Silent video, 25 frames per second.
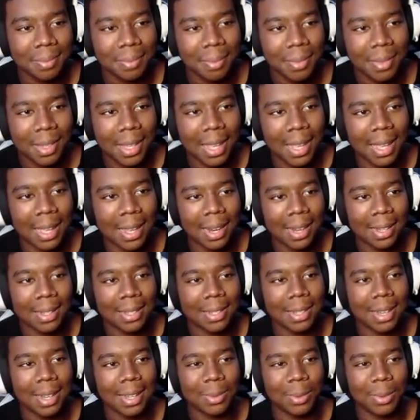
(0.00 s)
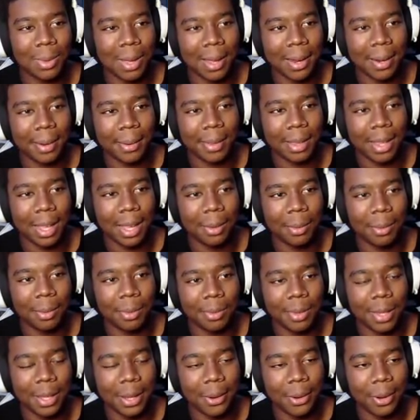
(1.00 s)
Yeah, that's that's why I like
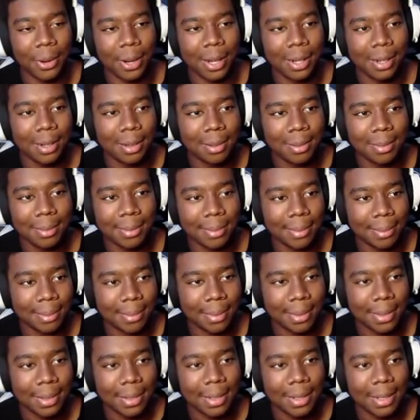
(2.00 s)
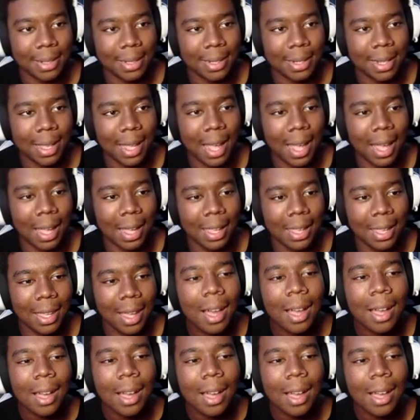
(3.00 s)
flickering. Uh, yep.